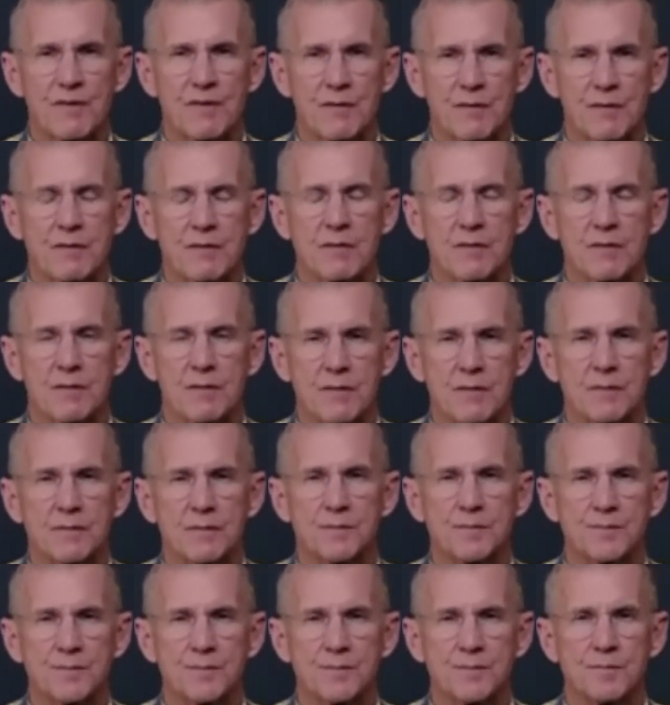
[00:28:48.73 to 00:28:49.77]

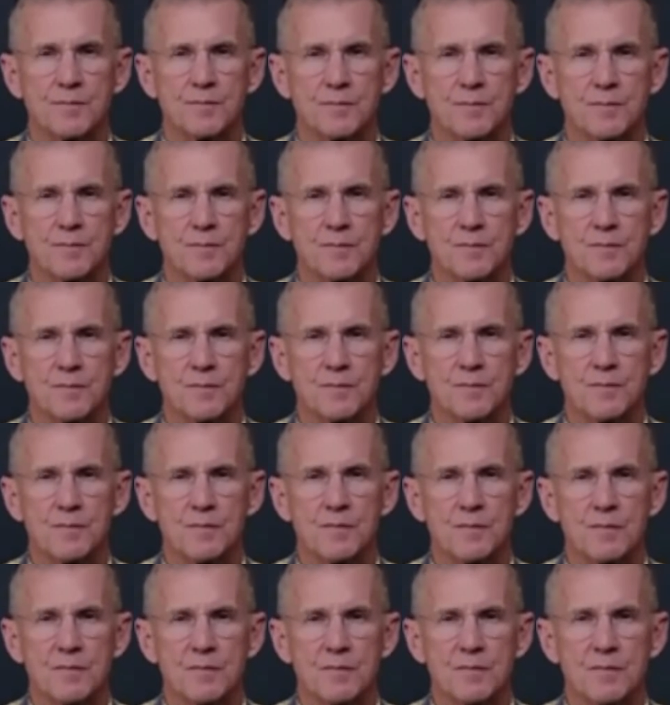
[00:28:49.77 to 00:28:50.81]

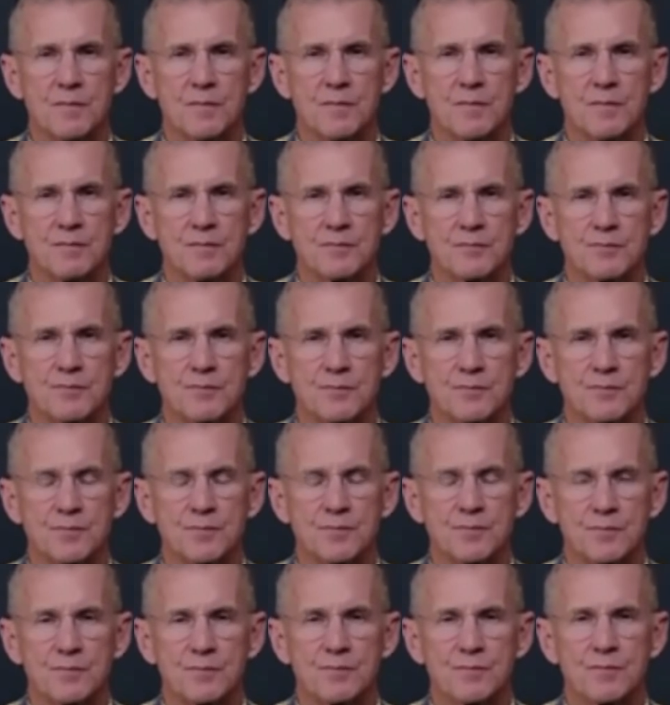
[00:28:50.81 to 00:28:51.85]

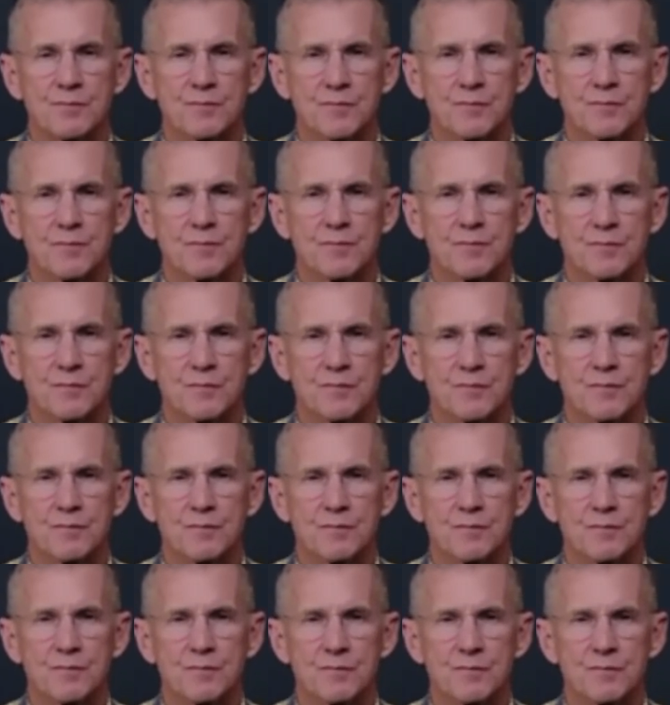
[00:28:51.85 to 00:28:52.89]

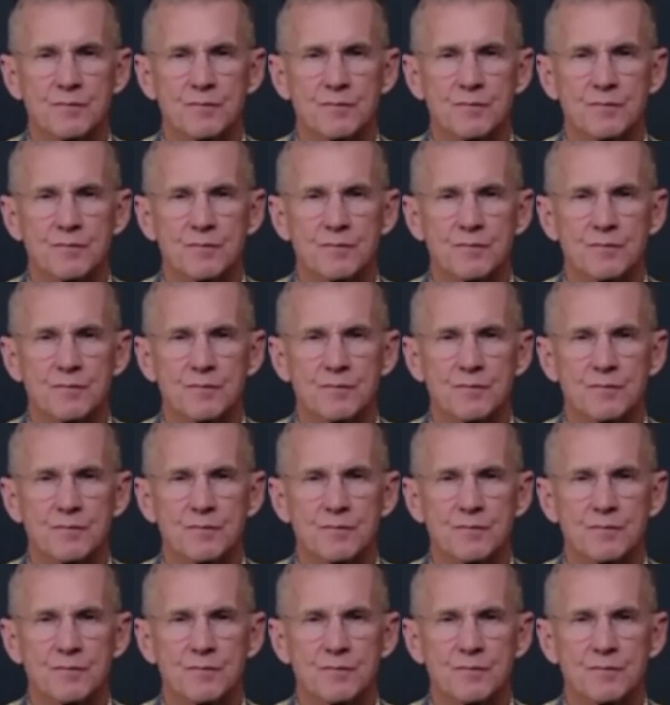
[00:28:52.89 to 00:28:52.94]
This person isn't speaking.